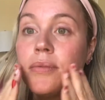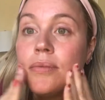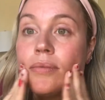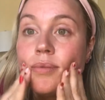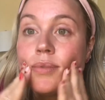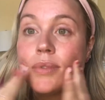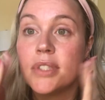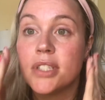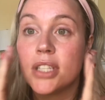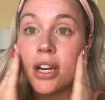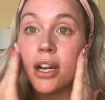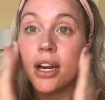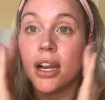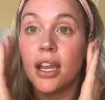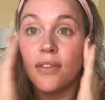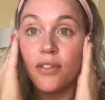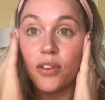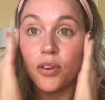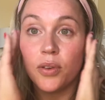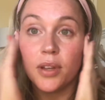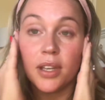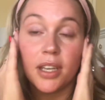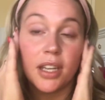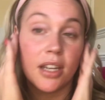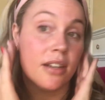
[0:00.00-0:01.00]
Sorry if you
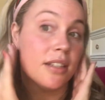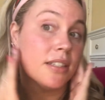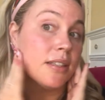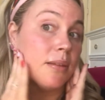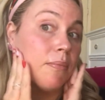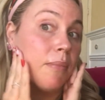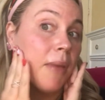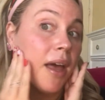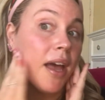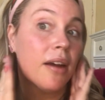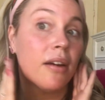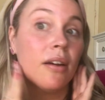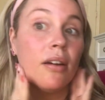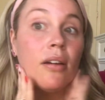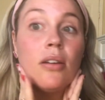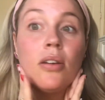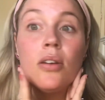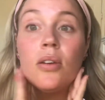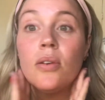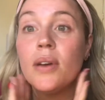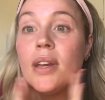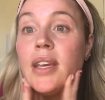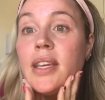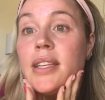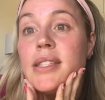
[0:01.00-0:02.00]
can hear some background
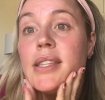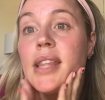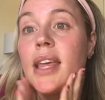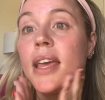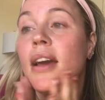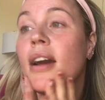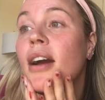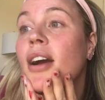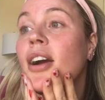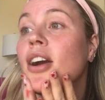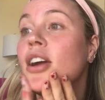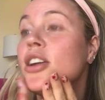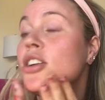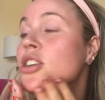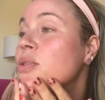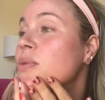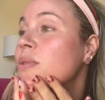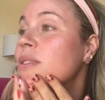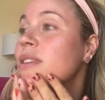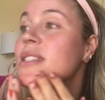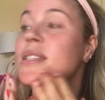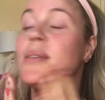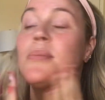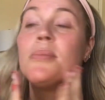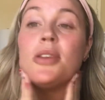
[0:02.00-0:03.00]
noise. They are
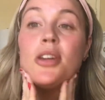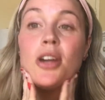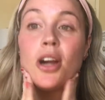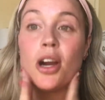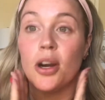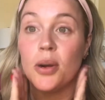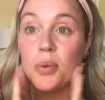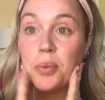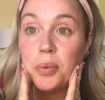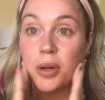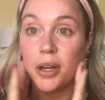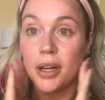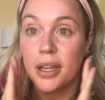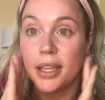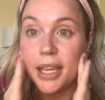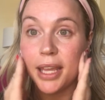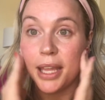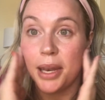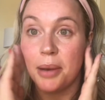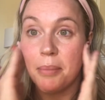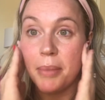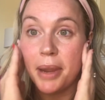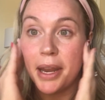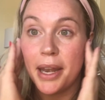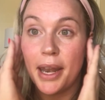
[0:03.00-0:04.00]
doing some yard work
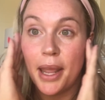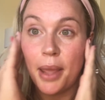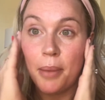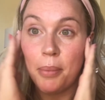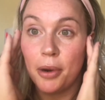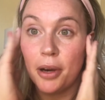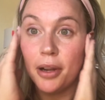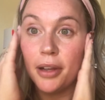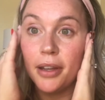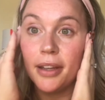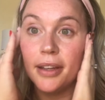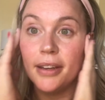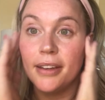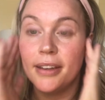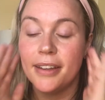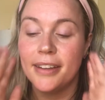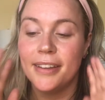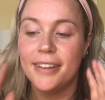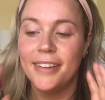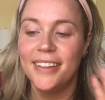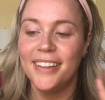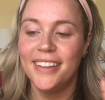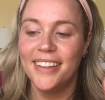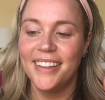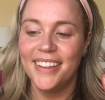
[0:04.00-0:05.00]
in my neighborhood.
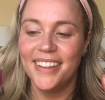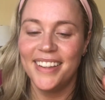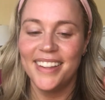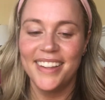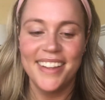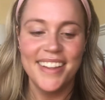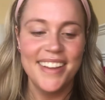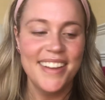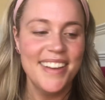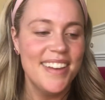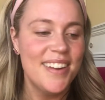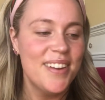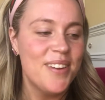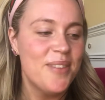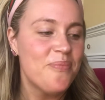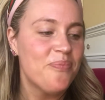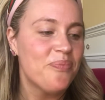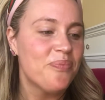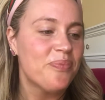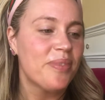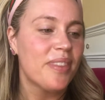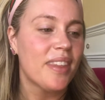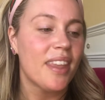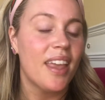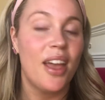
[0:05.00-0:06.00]

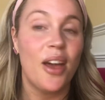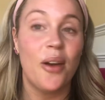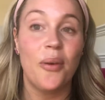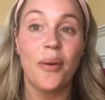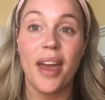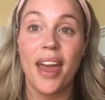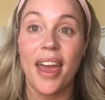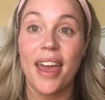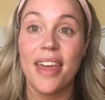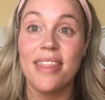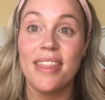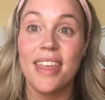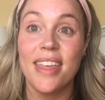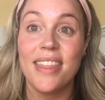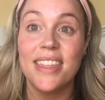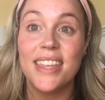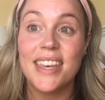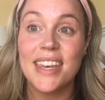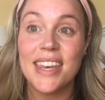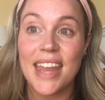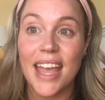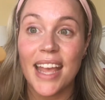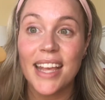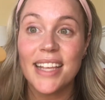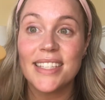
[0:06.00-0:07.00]
Okay, then the
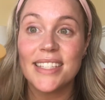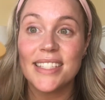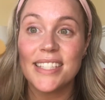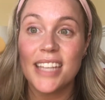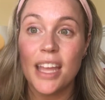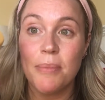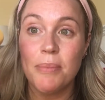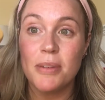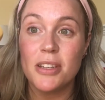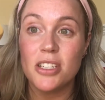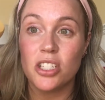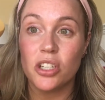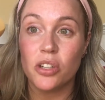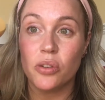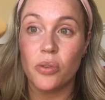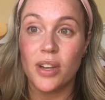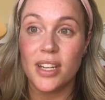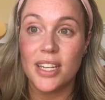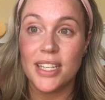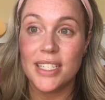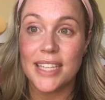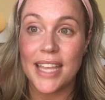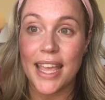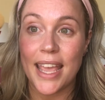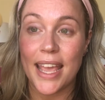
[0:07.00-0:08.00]
next step is you're going
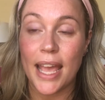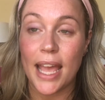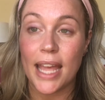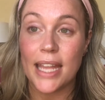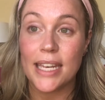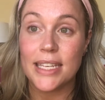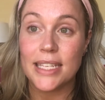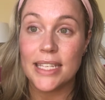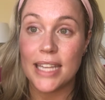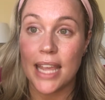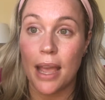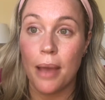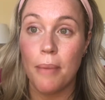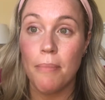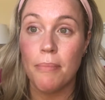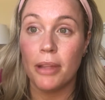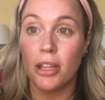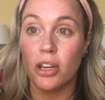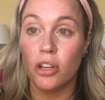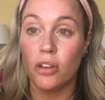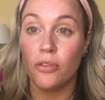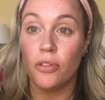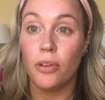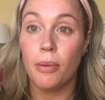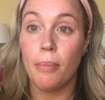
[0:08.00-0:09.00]
to take a damp
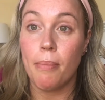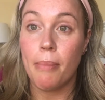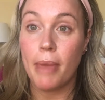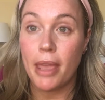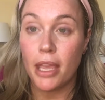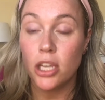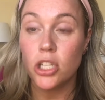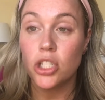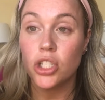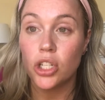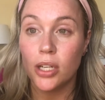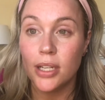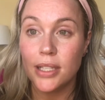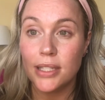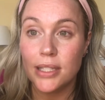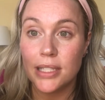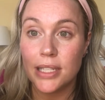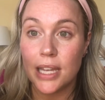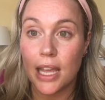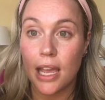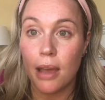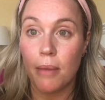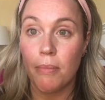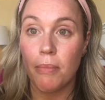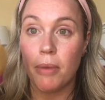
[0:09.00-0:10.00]
blender foam. Make sure it's
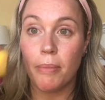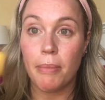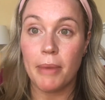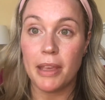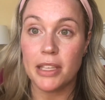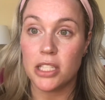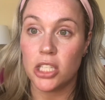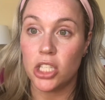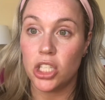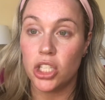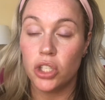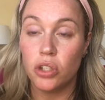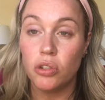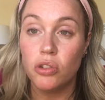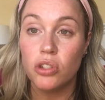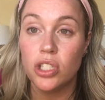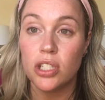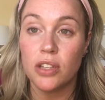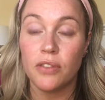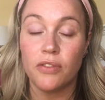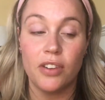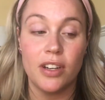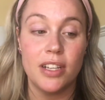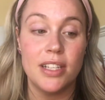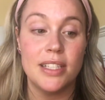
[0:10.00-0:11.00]
damp. It makes a huge
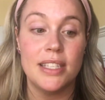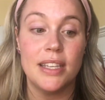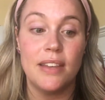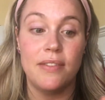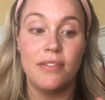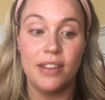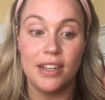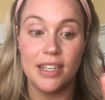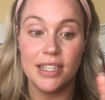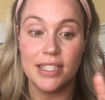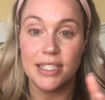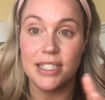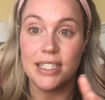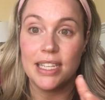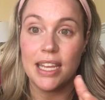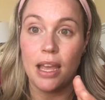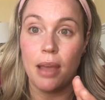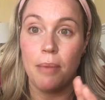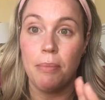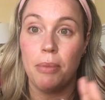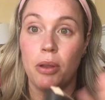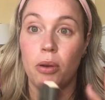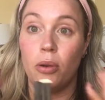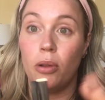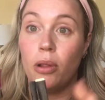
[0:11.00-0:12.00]
difference. If it is
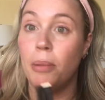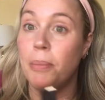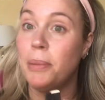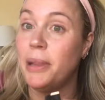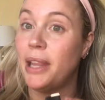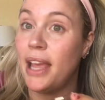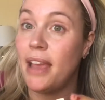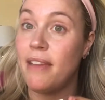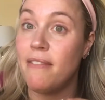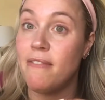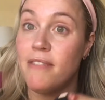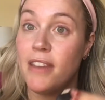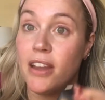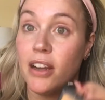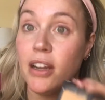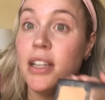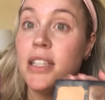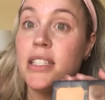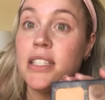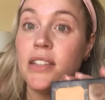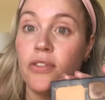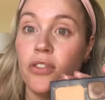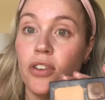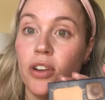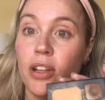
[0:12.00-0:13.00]
damp, it will apply very
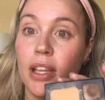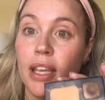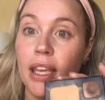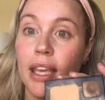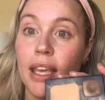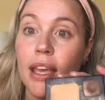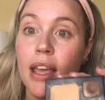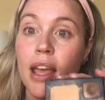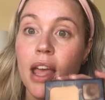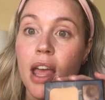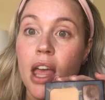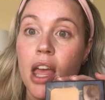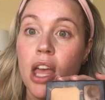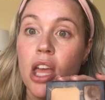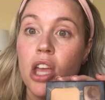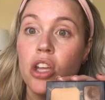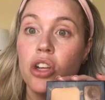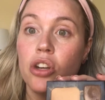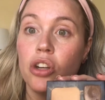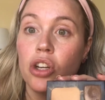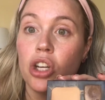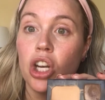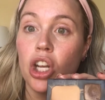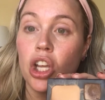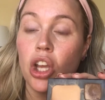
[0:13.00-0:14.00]
differently.
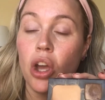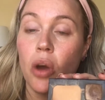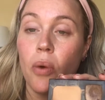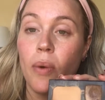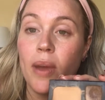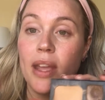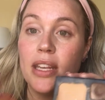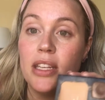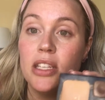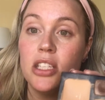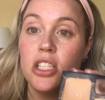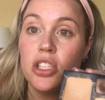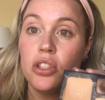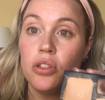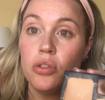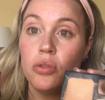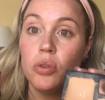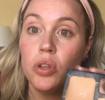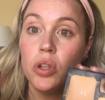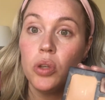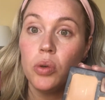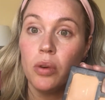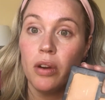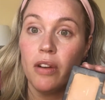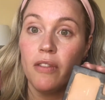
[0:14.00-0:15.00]
You're going to go into
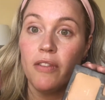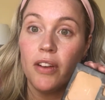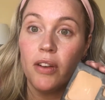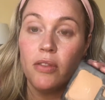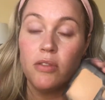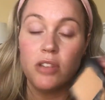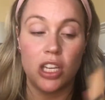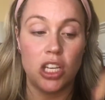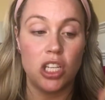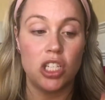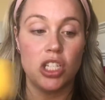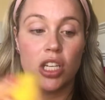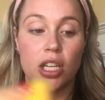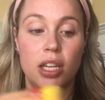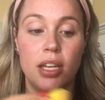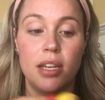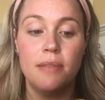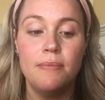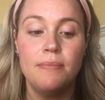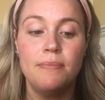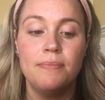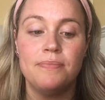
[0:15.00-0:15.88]
your foundation.